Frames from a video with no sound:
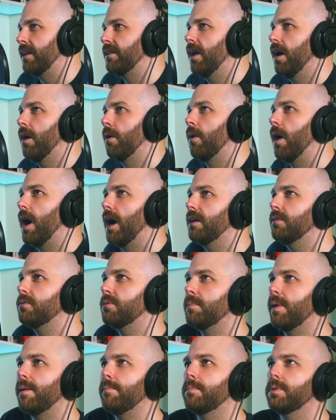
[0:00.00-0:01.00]
no, I
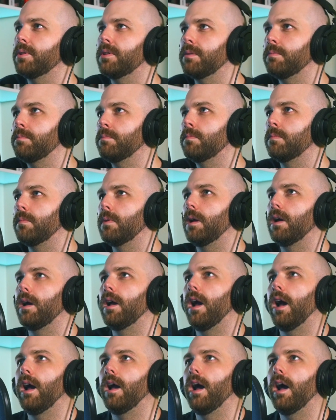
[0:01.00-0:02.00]
remember them
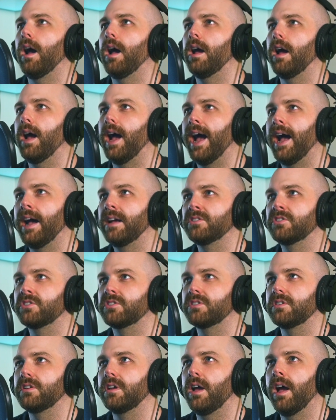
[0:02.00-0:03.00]

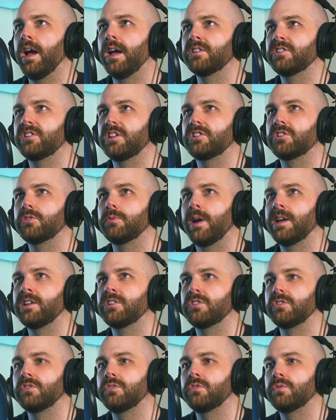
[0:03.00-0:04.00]
as
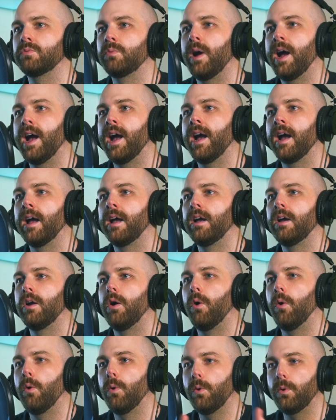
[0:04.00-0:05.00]
situations where
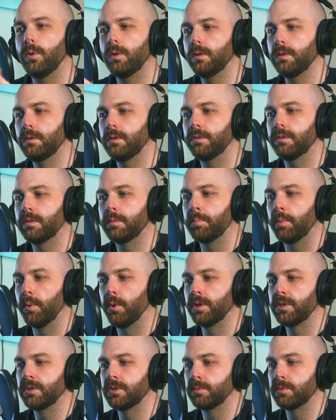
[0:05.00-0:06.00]
all the
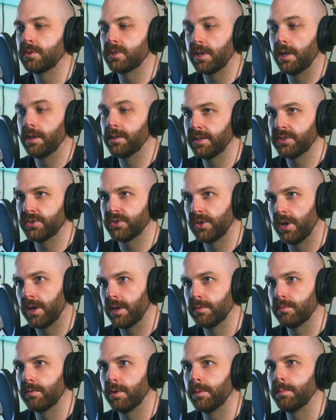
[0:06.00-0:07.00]
boys would sit on this side
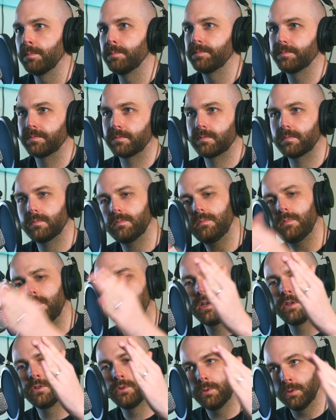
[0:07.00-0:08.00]
of the room
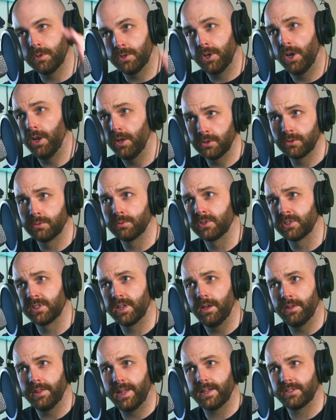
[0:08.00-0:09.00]
and all the girls would
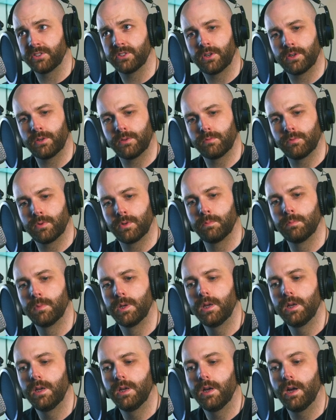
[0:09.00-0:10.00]
sit on that side of the room.
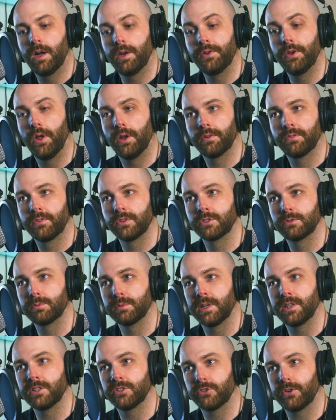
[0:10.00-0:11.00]
And none of us
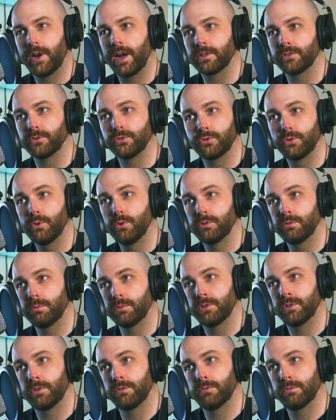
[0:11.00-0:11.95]
would interact or talk to each